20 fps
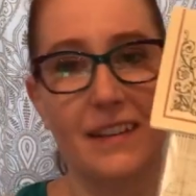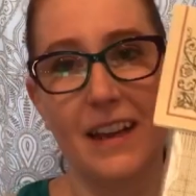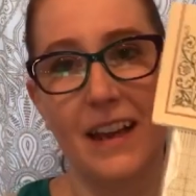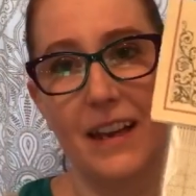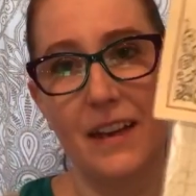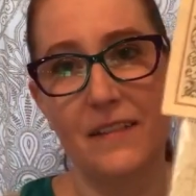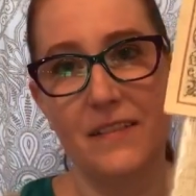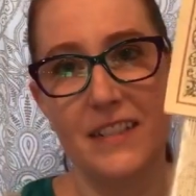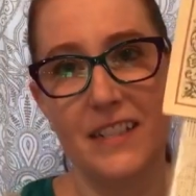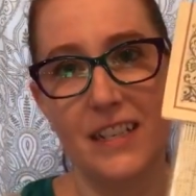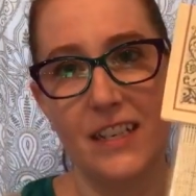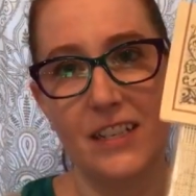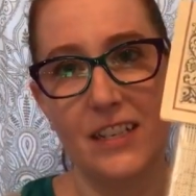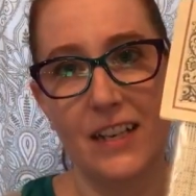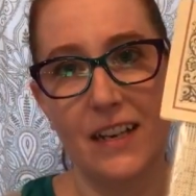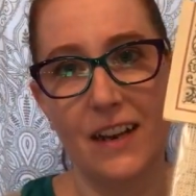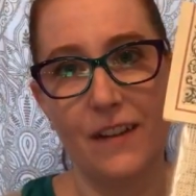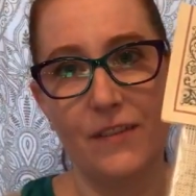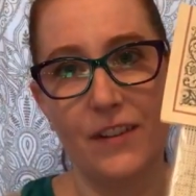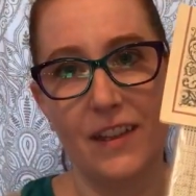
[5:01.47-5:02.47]
kind of stitch it
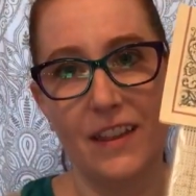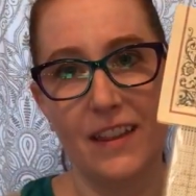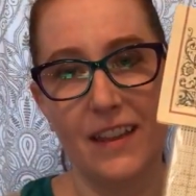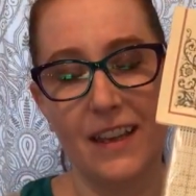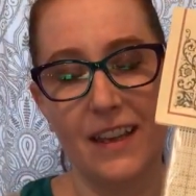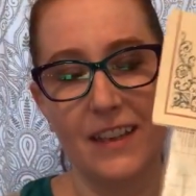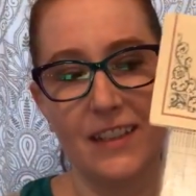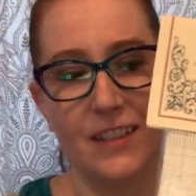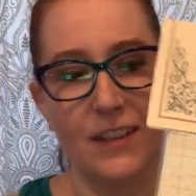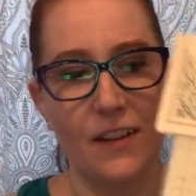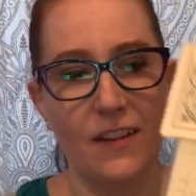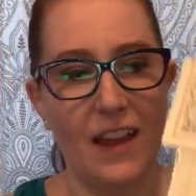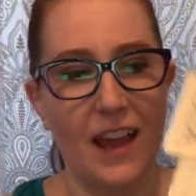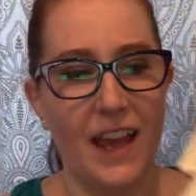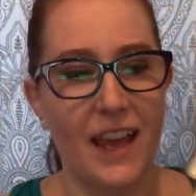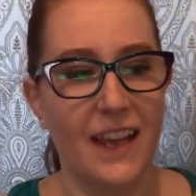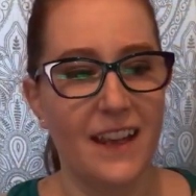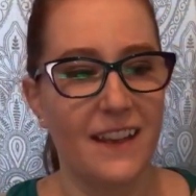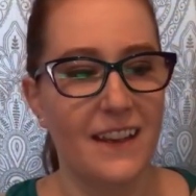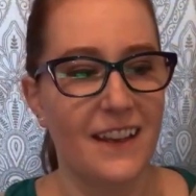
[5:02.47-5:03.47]
and everything. So
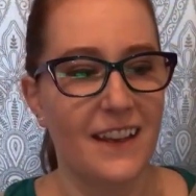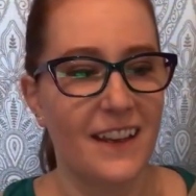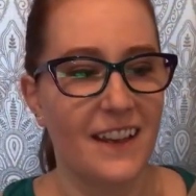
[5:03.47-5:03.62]
like,